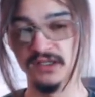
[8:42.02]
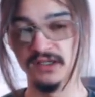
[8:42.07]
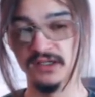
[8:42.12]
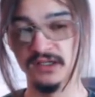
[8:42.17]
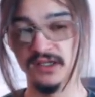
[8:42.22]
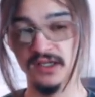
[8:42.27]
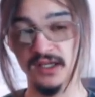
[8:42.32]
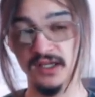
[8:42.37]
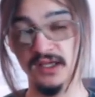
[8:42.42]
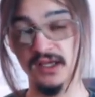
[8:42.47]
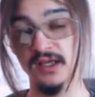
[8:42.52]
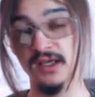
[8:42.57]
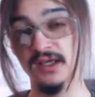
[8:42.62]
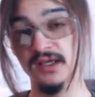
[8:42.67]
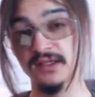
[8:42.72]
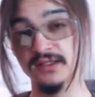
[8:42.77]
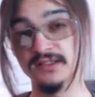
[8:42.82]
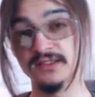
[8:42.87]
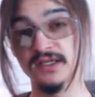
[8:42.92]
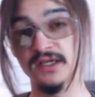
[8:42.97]

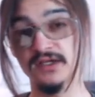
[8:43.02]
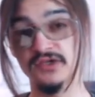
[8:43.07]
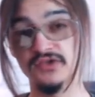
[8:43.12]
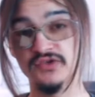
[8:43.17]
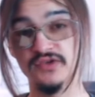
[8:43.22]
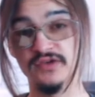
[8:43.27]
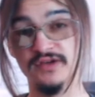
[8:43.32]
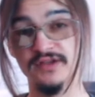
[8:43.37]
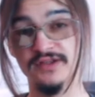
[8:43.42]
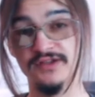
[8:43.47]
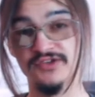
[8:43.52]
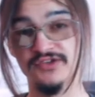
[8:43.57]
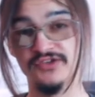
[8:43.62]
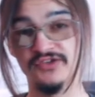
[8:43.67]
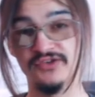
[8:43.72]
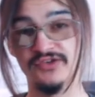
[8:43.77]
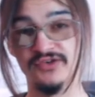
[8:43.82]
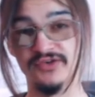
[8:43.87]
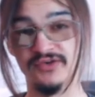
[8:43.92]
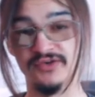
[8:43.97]
it's actually
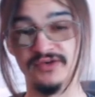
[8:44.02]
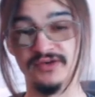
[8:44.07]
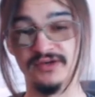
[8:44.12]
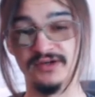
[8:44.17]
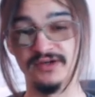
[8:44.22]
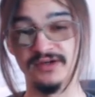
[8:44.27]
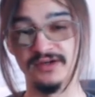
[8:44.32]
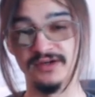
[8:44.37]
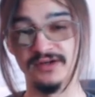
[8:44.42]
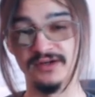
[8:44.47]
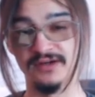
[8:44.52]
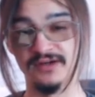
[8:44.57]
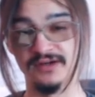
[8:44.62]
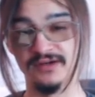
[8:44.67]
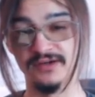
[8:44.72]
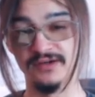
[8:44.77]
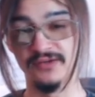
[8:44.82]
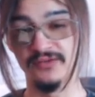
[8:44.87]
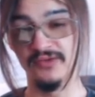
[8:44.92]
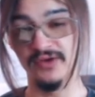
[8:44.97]
true.
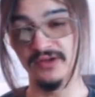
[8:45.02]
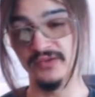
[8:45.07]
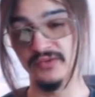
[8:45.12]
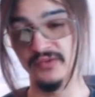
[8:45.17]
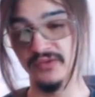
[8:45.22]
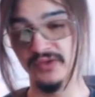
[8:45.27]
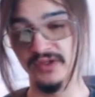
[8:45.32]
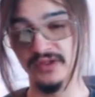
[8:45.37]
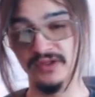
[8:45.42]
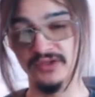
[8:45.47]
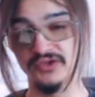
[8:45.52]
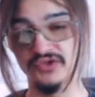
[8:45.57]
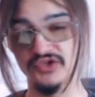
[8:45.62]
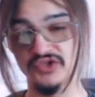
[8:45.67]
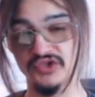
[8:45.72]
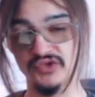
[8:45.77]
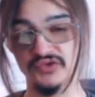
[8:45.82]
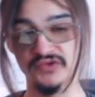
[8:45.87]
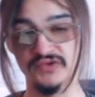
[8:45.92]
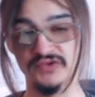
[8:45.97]
Uh, what we
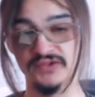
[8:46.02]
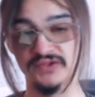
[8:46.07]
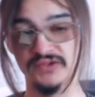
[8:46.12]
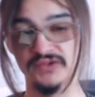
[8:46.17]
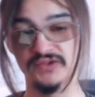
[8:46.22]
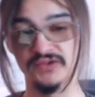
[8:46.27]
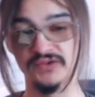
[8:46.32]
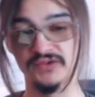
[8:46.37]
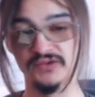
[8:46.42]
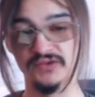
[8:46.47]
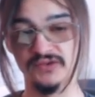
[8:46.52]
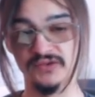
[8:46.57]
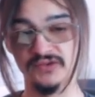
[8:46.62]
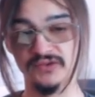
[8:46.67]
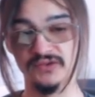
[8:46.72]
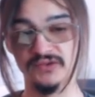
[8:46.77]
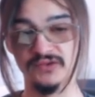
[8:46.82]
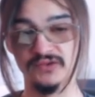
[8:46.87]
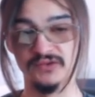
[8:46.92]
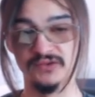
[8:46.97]
choose
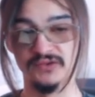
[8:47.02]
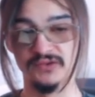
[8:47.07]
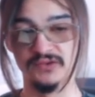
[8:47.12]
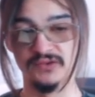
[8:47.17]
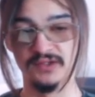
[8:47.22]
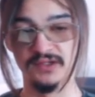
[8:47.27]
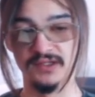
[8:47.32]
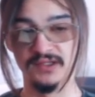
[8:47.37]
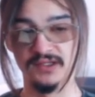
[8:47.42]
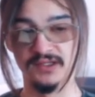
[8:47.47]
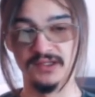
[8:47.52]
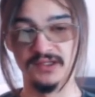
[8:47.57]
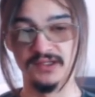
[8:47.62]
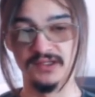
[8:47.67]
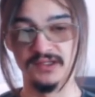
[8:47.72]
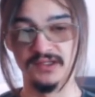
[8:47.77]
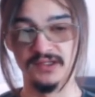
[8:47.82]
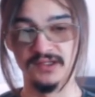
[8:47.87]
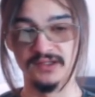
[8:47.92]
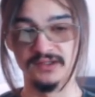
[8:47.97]
to
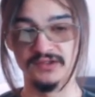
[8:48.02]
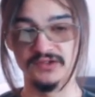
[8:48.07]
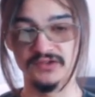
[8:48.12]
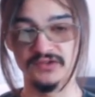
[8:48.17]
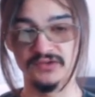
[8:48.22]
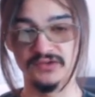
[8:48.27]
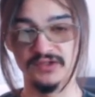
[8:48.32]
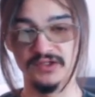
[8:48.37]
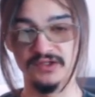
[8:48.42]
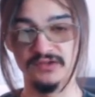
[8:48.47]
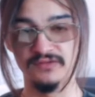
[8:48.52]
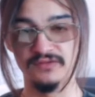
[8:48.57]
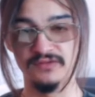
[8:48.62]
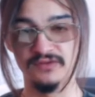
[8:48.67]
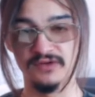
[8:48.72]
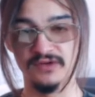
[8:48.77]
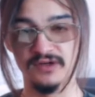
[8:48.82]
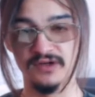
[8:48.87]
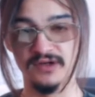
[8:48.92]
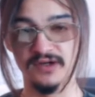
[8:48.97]
to give
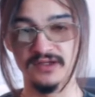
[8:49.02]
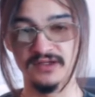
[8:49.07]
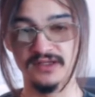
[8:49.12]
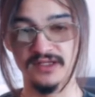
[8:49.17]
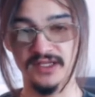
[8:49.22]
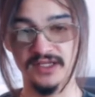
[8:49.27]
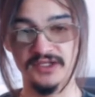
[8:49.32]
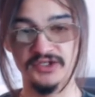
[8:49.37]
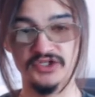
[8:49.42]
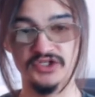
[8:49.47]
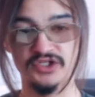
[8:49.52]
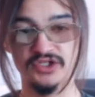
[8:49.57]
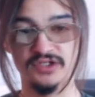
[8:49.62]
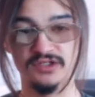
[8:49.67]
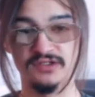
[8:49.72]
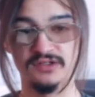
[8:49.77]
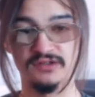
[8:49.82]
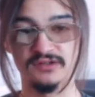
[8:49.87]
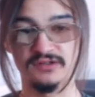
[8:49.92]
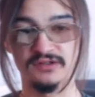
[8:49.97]
our
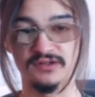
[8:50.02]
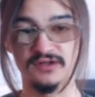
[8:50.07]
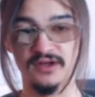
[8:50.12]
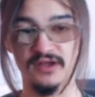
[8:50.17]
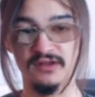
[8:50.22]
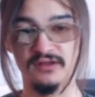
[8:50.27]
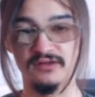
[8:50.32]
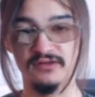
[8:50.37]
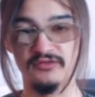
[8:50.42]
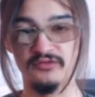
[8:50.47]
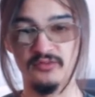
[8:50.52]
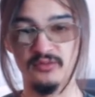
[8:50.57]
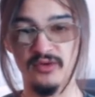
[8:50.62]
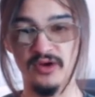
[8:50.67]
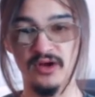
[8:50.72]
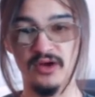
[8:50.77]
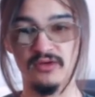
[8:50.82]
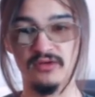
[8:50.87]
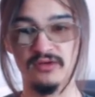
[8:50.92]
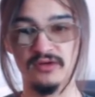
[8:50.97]
attention or creative
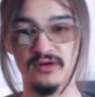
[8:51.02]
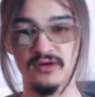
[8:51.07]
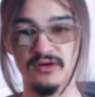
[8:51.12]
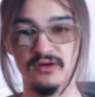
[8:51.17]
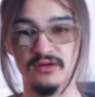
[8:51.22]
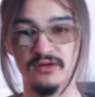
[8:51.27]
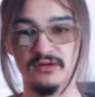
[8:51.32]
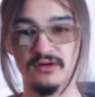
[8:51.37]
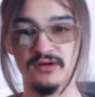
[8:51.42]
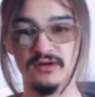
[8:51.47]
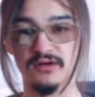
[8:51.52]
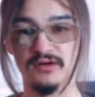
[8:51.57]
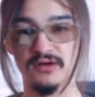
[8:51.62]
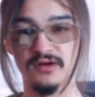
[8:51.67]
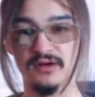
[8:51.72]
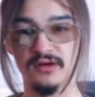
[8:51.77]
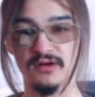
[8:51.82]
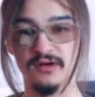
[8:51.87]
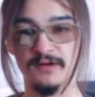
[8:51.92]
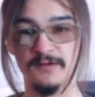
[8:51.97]
power or
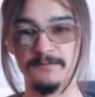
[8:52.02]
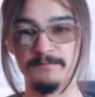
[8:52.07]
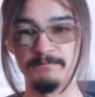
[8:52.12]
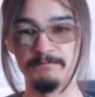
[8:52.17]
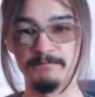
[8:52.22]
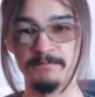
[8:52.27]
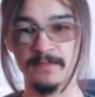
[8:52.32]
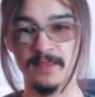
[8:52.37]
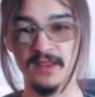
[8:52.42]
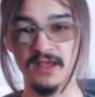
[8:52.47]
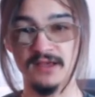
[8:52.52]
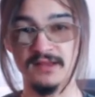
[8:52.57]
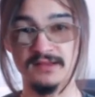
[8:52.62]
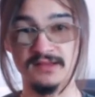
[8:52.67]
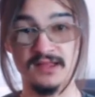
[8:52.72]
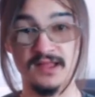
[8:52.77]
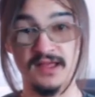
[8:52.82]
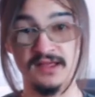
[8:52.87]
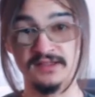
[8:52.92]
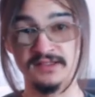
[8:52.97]
um,
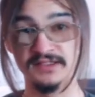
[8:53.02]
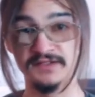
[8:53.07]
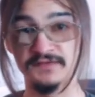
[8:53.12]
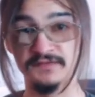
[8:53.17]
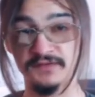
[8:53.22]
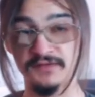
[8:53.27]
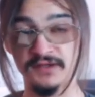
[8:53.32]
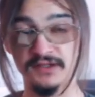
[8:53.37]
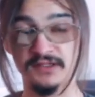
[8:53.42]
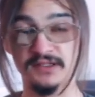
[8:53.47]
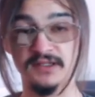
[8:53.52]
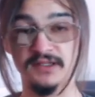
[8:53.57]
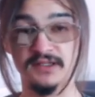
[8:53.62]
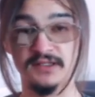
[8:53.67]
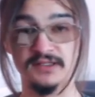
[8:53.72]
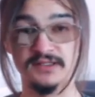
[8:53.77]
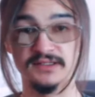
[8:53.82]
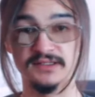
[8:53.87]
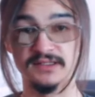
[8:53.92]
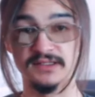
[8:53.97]
intense
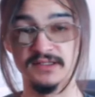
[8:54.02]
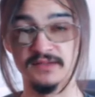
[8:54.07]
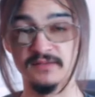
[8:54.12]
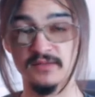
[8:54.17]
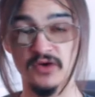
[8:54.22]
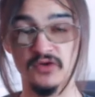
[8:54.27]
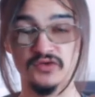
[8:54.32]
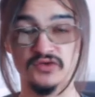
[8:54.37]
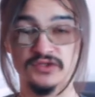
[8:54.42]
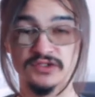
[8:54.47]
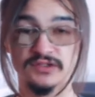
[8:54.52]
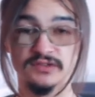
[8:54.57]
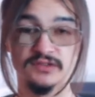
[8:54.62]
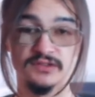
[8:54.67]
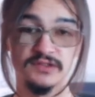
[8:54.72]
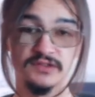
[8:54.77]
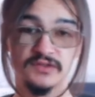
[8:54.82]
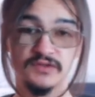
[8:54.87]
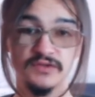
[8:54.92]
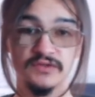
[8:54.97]
feelings and
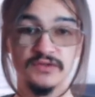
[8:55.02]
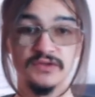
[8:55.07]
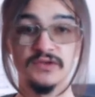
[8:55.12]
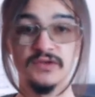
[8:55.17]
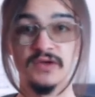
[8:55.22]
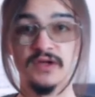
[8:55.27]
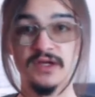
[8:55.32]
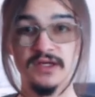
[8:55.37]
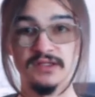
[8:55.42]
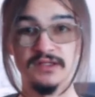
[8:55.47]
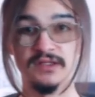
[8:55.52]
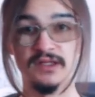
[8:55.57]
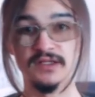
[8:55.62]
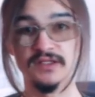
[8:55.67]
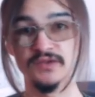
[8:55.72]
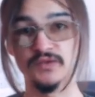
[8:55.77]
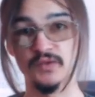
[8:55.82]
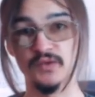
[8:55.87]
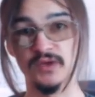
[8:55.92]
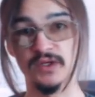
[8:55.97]
emotions to,
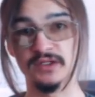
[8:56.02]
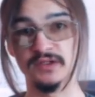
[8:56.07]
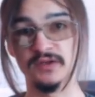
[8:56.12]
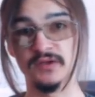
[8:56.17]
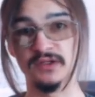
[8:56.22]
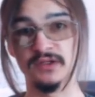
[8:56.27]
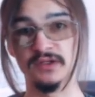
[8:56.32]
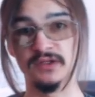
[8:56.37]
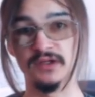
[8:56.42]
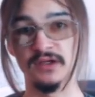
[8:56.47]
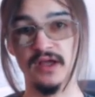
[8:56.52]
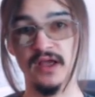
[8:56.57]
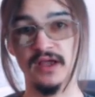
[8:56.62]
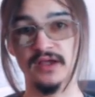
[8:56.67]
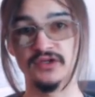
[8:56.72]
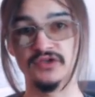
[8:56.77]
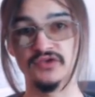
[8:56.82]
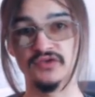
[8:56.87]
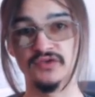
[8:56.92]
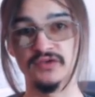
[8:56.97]
that's what uh,
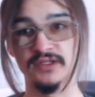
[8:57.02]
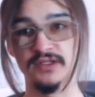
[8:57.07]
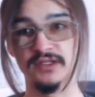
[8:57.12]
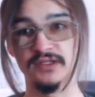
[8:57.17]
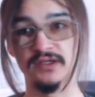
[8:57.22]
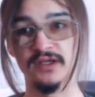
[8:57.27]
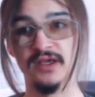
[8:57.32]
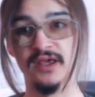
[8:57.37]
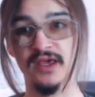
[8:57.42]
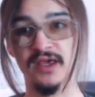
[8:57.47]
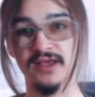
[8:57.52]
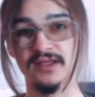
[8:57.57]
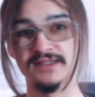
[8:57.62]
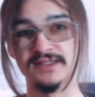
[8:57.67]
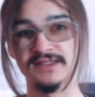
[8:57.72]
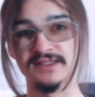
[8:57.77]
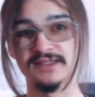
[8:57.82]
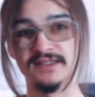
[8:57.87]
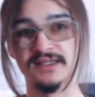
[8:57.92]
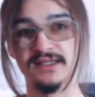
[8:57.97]
actually
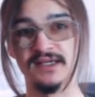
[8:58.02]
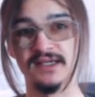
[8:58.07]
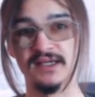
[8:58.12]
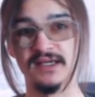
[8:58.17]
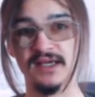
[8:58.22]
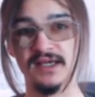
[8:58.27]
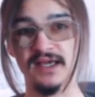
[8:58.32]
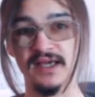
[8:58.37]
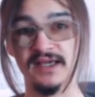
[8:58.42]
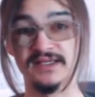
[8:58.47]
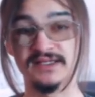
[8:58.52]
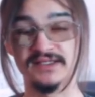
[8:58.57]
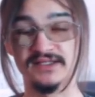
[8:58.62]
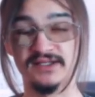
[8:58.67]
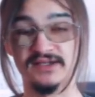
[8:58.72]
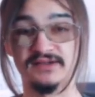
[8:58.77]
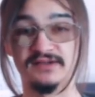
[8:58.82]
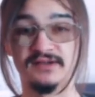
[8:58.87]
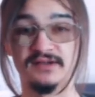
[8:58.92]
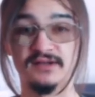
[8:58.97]
gets
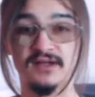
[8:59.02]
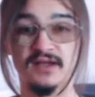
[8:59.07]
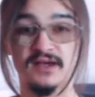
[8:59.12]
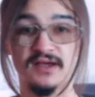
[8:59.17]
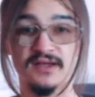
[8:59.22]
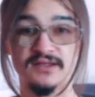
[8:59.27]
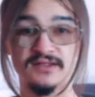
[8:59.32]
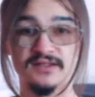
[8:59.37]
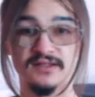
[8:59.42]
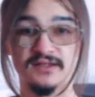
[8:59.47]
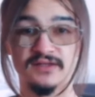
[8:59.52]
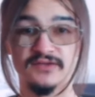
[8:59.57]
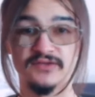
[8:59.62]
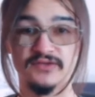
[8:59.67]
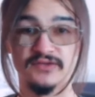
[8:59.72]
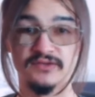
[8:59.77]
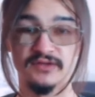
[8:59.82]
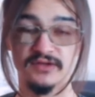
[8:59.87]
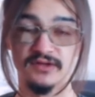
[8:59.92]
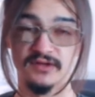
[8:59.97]
externalized into
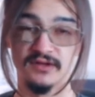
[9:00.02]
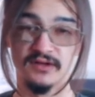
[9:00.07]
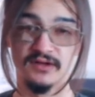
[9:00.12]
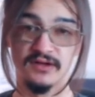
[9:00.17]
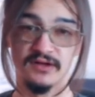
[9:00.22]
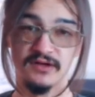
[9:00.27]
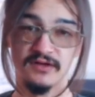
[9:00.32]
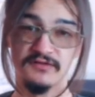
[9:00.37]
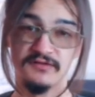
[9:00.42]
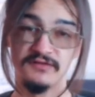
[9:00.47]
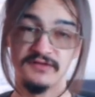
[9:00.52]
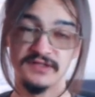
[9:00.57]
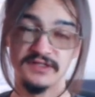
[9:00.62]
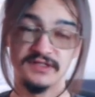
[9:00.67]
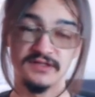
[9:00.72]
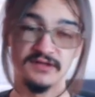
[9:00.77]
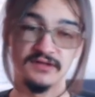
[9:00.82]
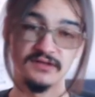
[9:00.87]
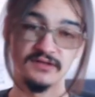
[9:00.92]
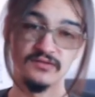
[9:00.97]
the
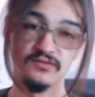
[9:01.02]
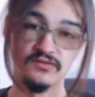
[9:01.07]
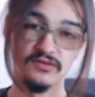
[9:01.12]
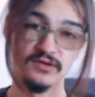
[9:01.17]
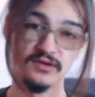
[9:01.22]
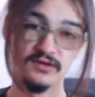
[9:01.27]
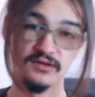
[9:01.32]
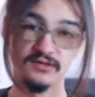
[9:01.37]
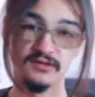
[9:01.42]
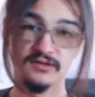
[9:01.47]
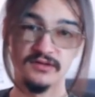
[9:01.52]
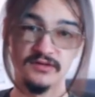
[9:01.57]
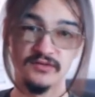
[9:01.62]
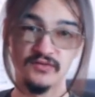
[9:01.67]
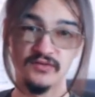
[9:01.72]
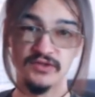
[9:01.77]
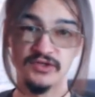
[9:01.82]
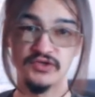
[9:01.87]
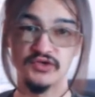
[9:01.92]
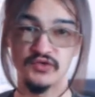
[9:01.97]
physical world in
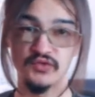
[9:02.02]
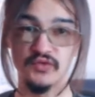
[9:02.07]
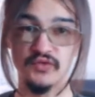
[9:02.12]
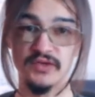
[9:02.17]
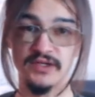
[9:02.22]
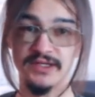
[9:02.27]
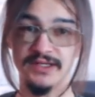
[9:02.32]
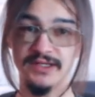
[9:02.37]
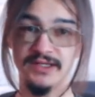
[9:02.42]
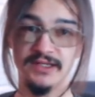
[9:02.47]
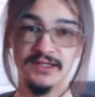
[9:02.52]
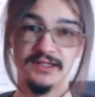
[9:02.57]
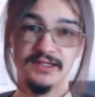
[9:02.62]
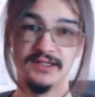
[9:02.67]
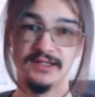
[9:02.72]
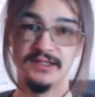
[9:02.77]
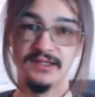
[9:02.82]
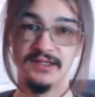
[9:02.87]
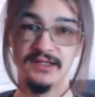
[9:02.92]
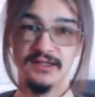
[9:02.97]
which we
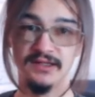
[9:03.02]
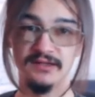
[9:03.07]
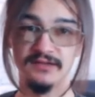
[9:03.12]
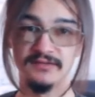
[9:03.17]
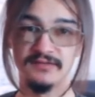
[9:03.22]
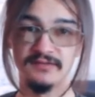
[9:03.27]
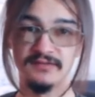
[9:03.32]
live